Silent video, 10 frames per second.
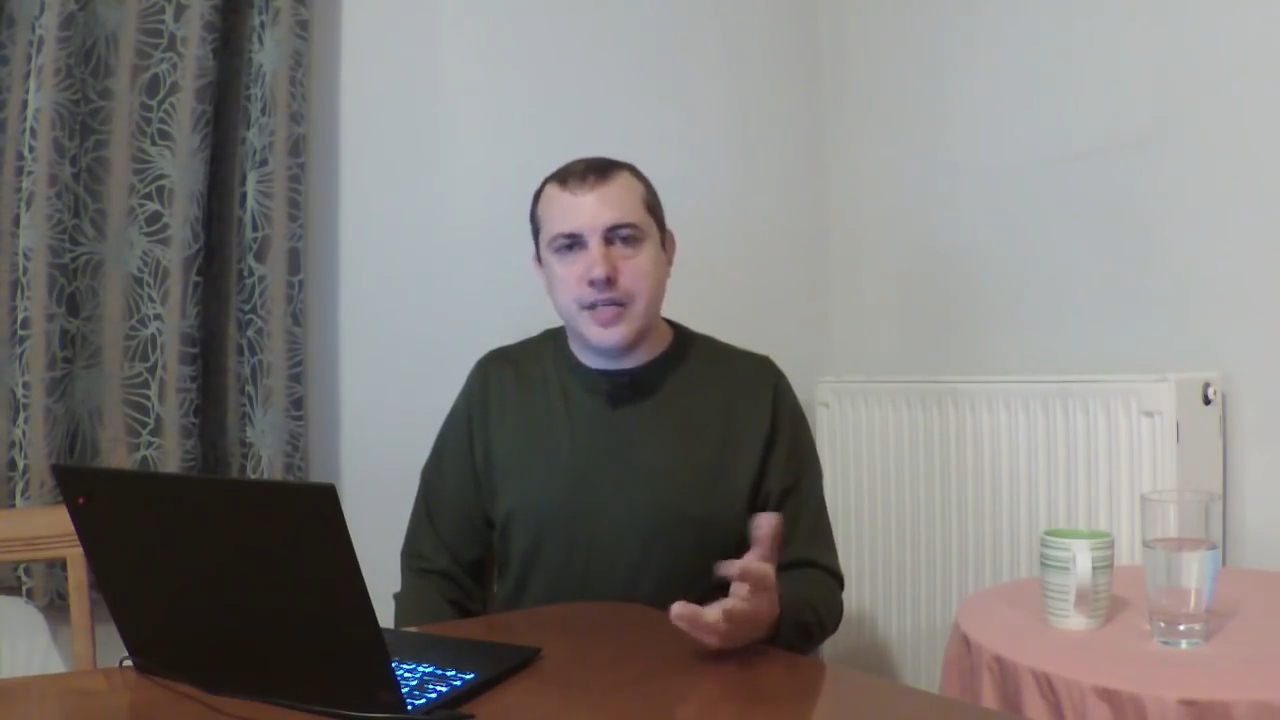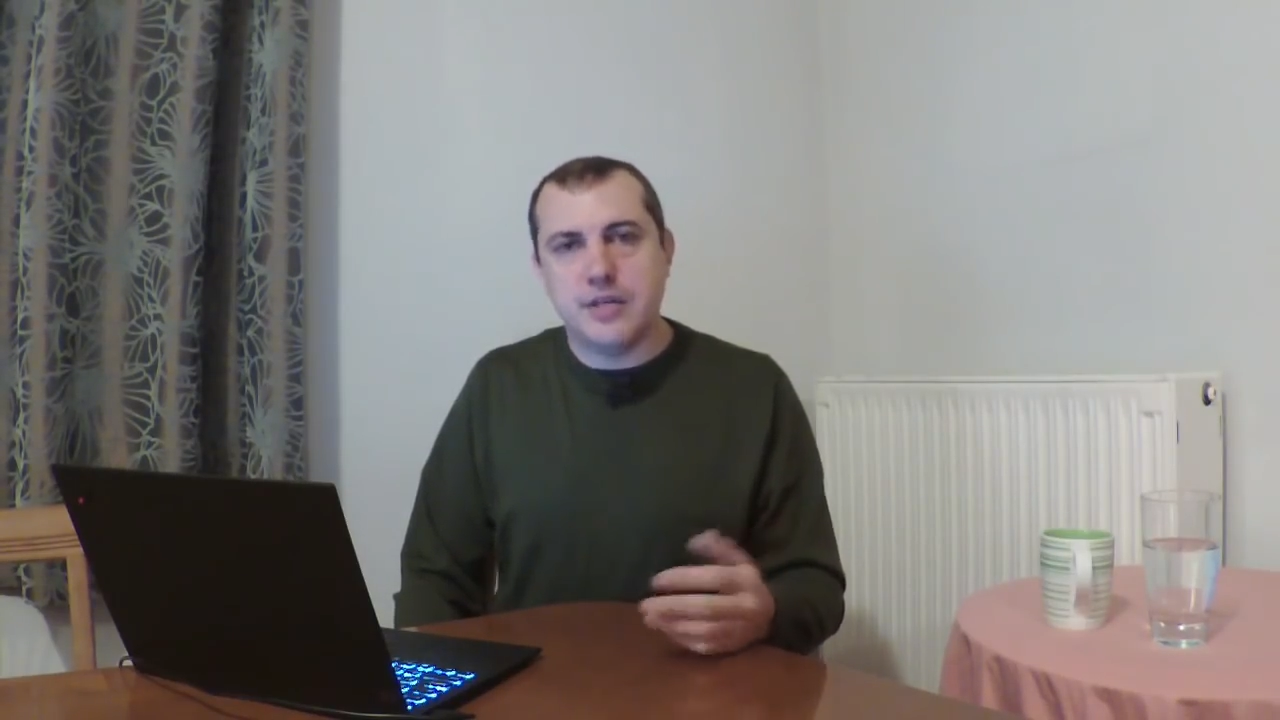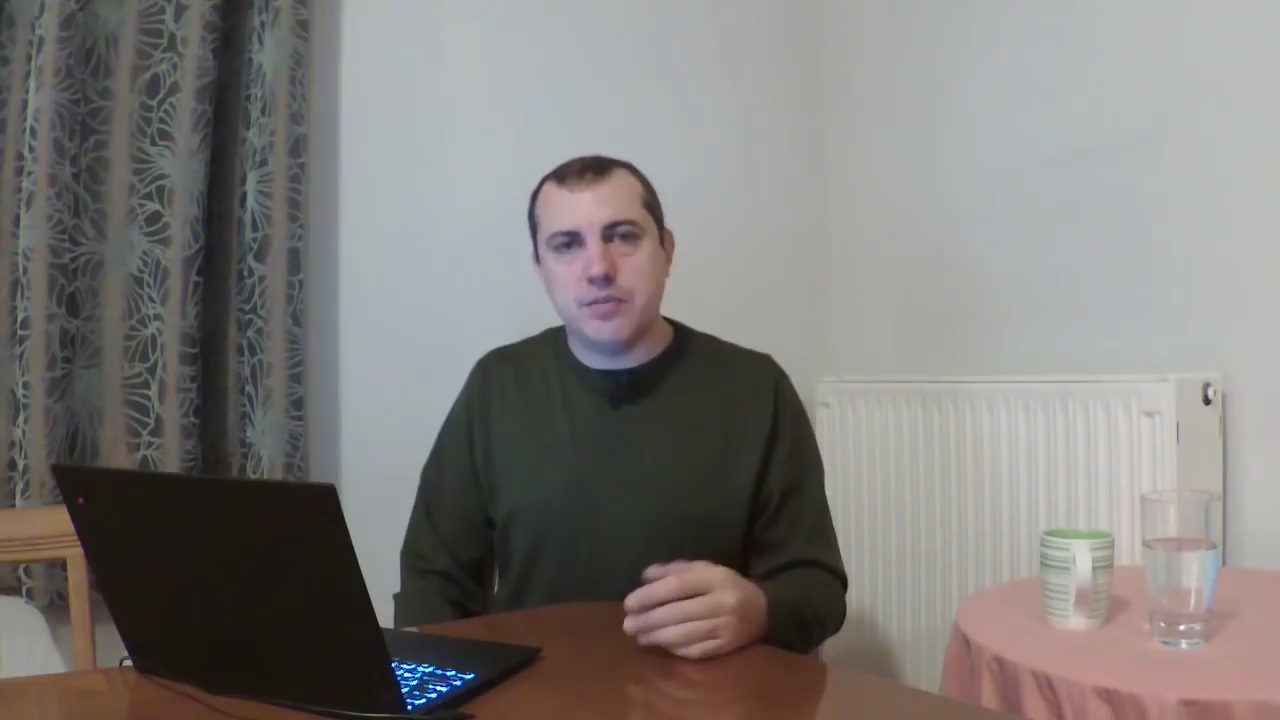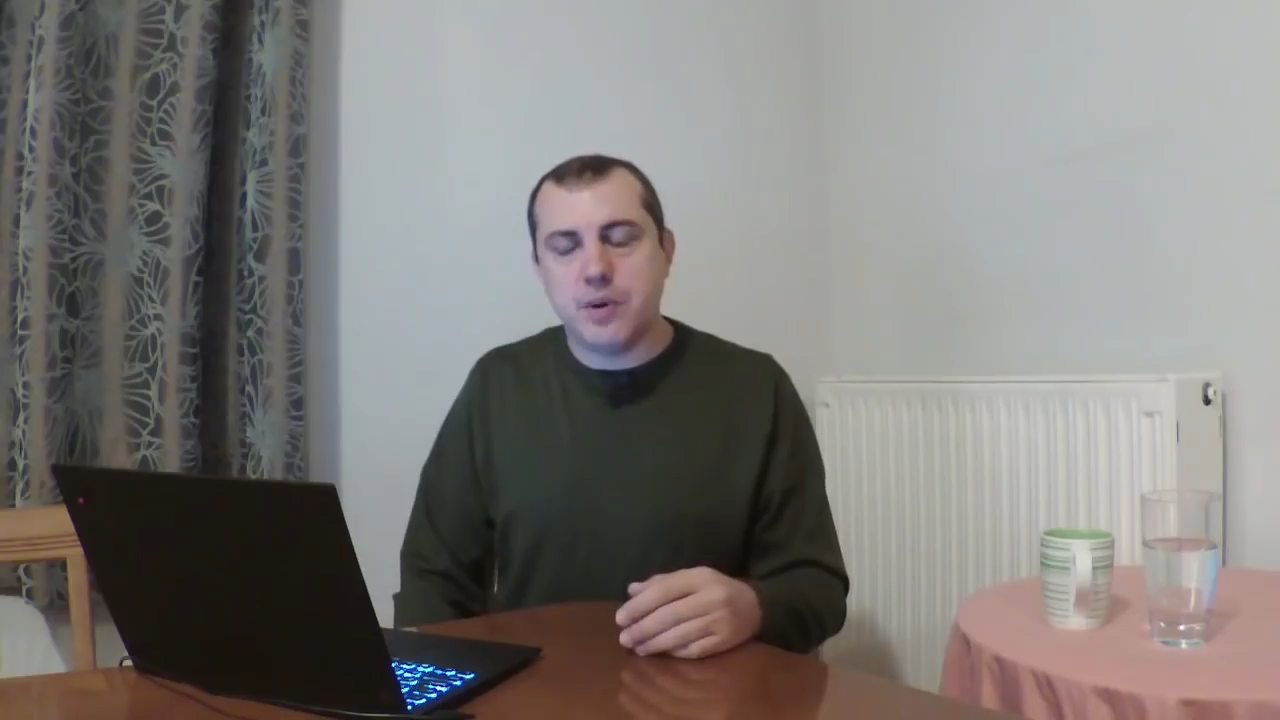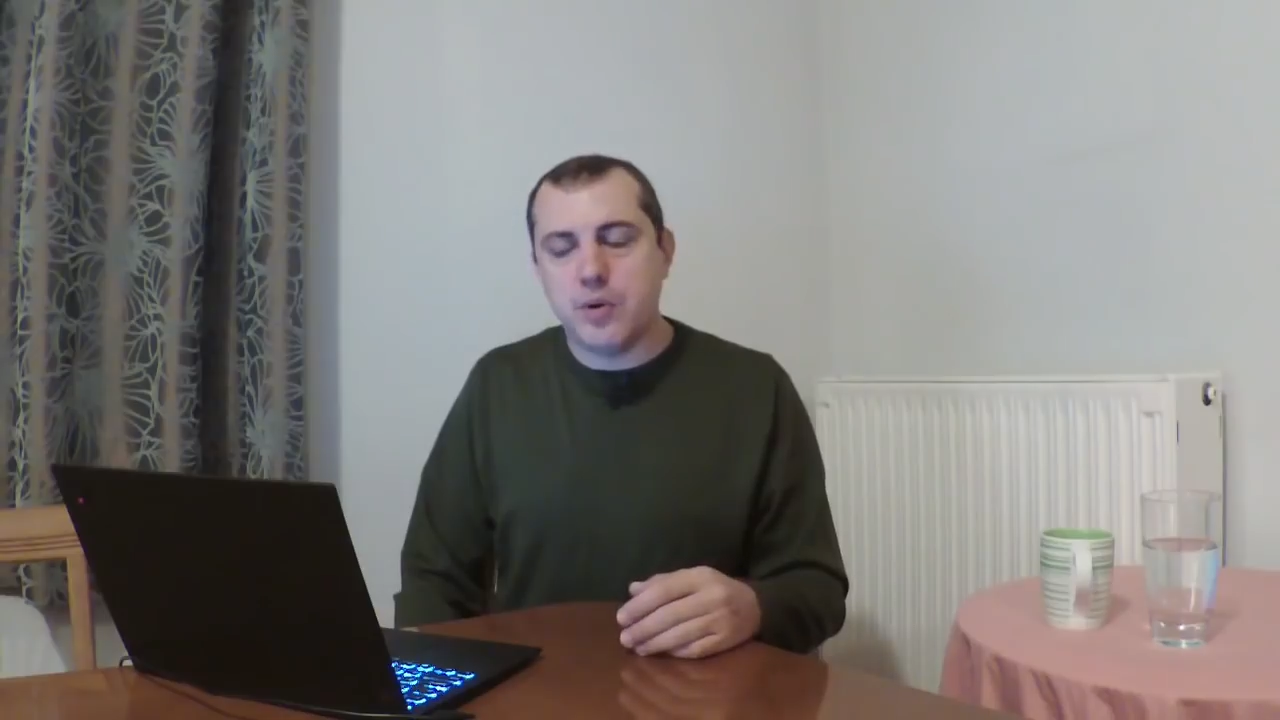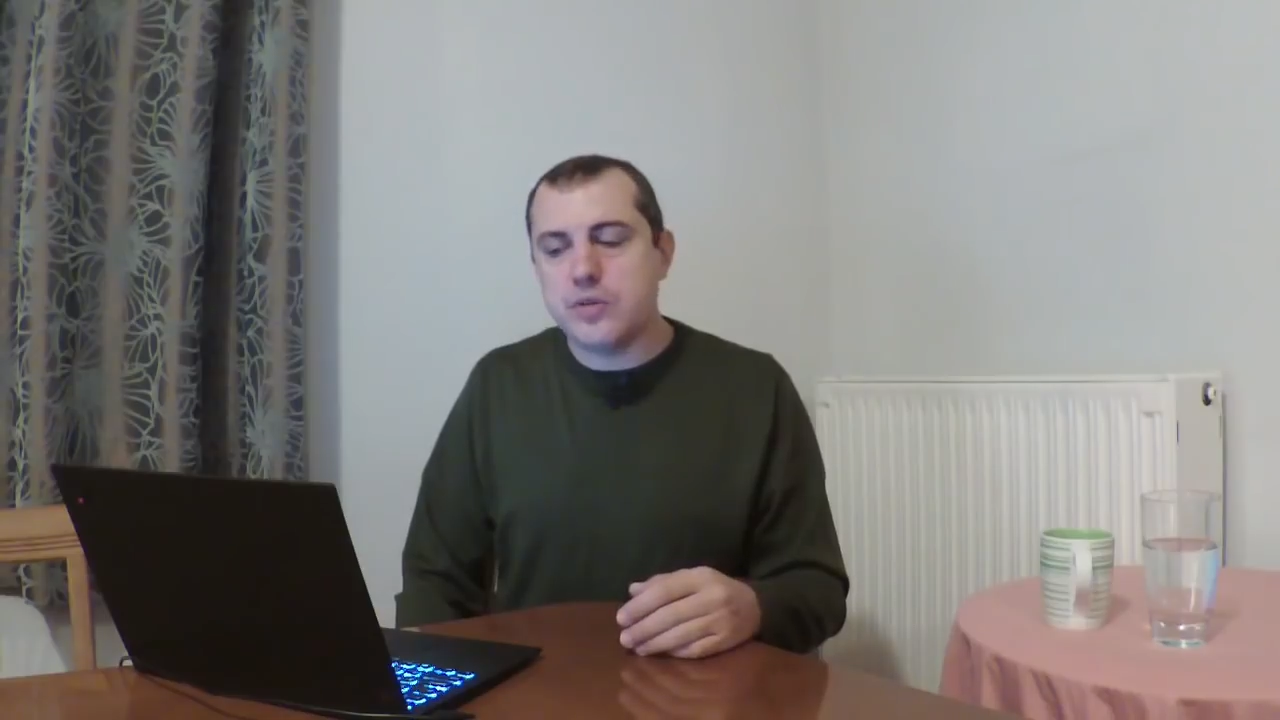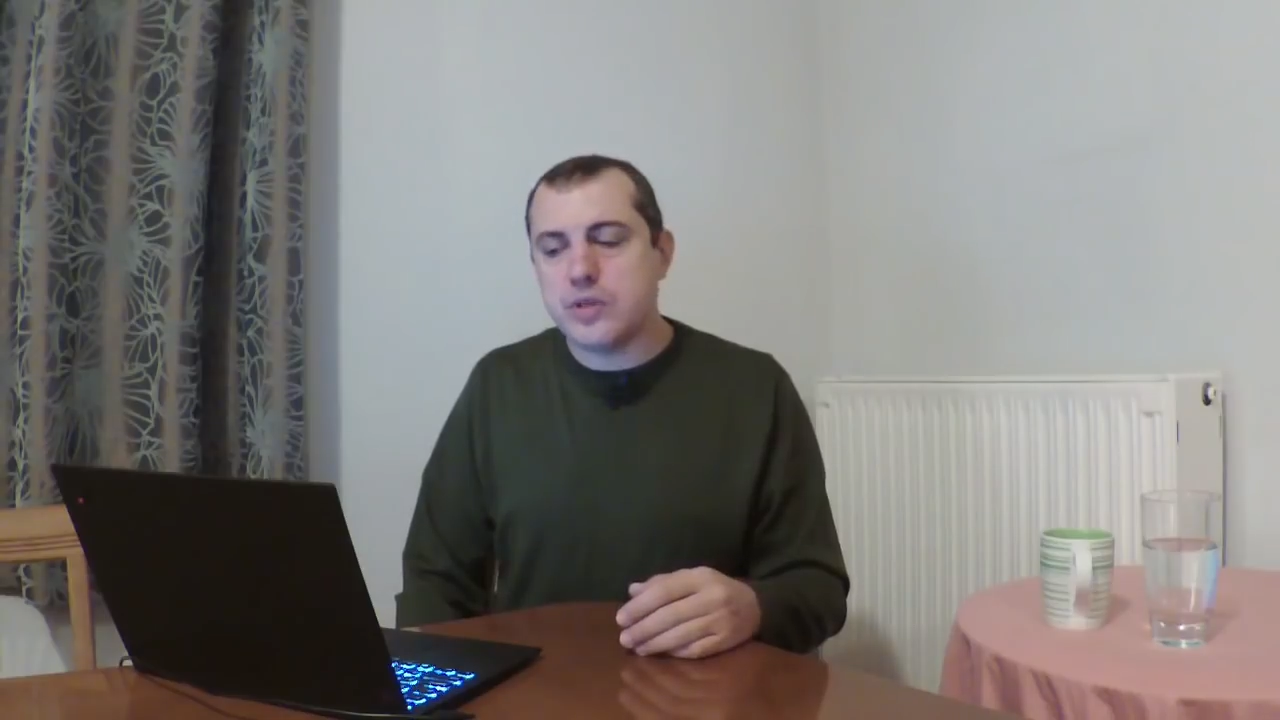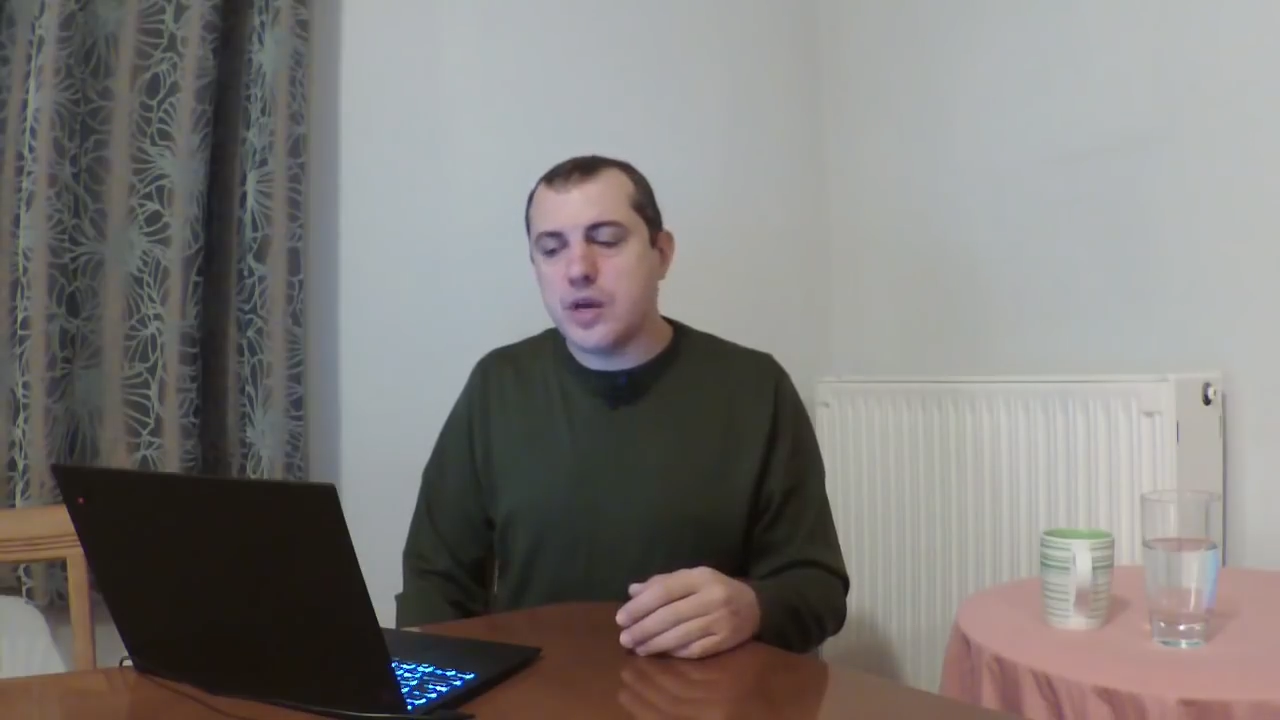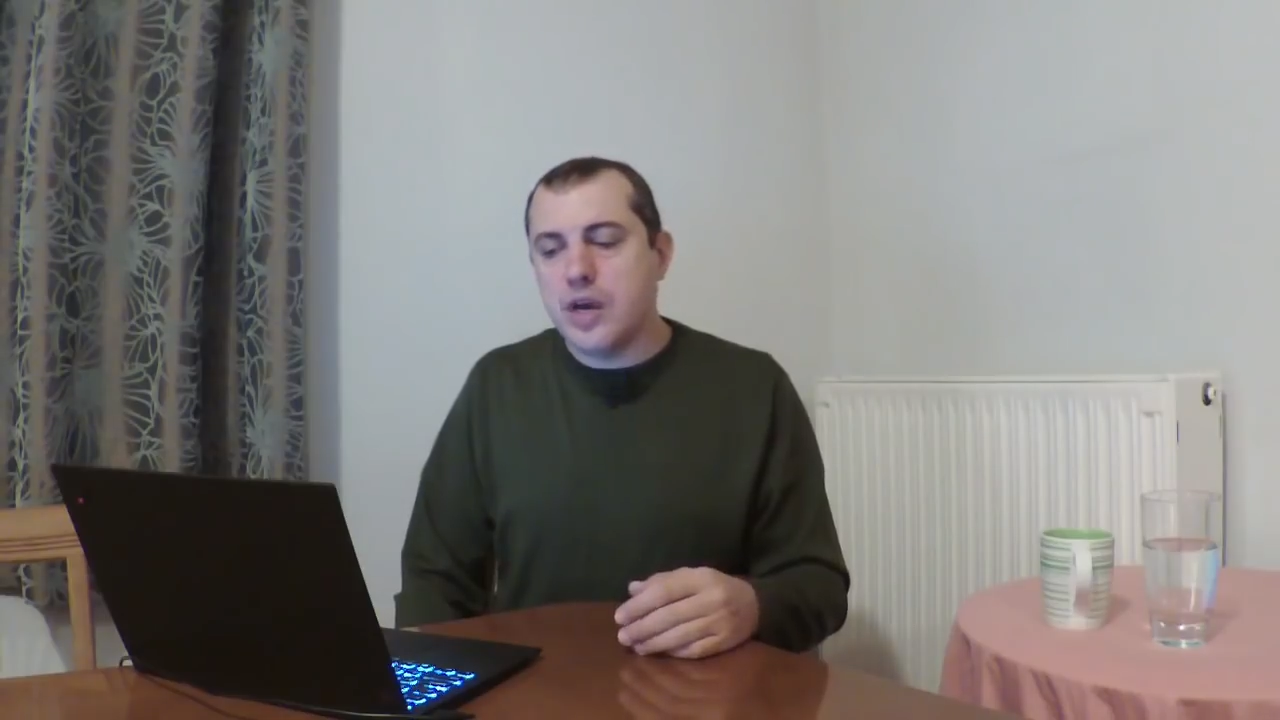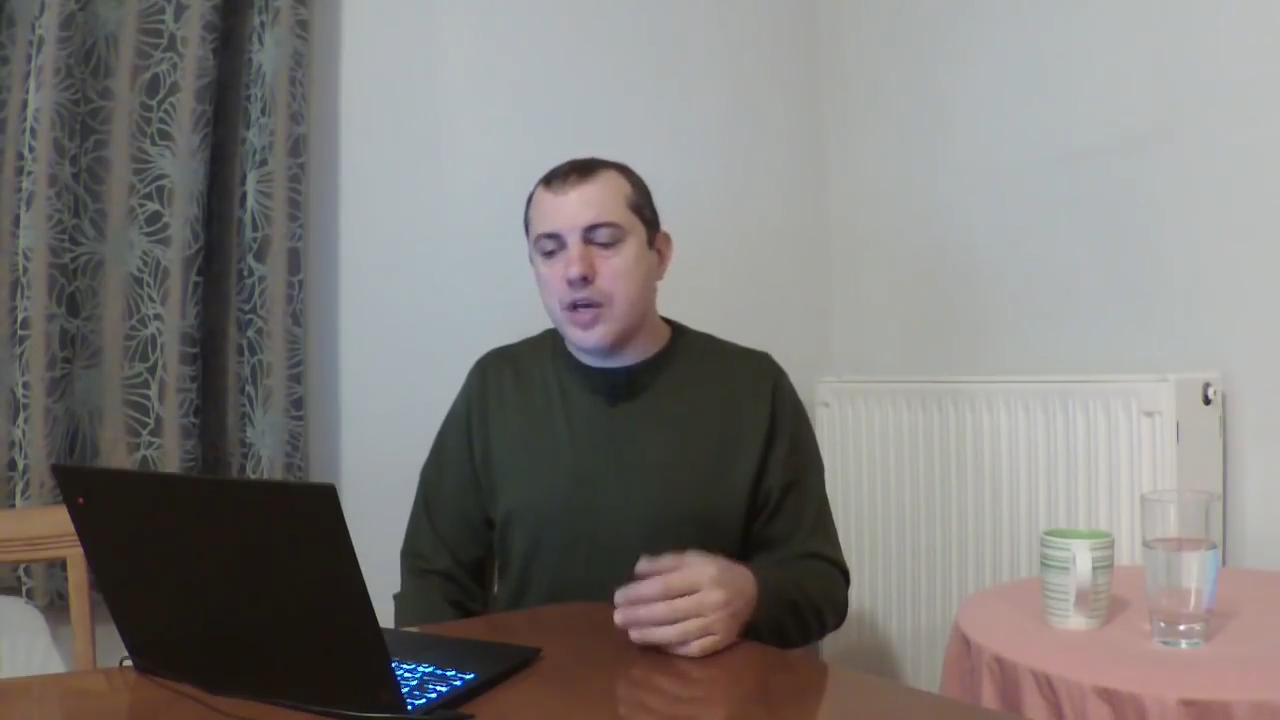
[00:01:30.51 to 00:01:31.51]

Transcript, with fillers: hidden post,